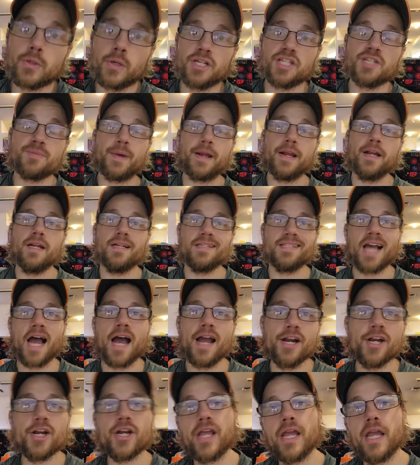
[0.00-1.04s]
Spent an
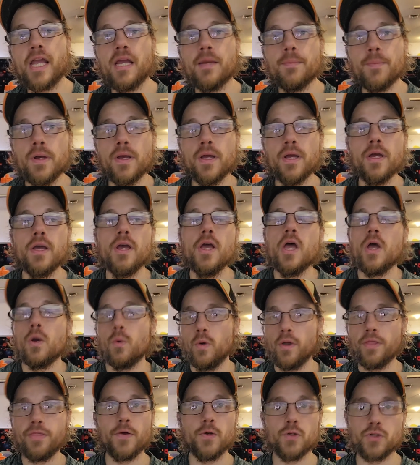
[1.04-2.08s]
entire game
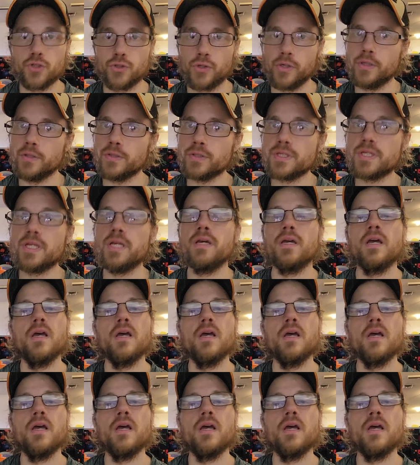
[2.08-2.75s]
with those drills.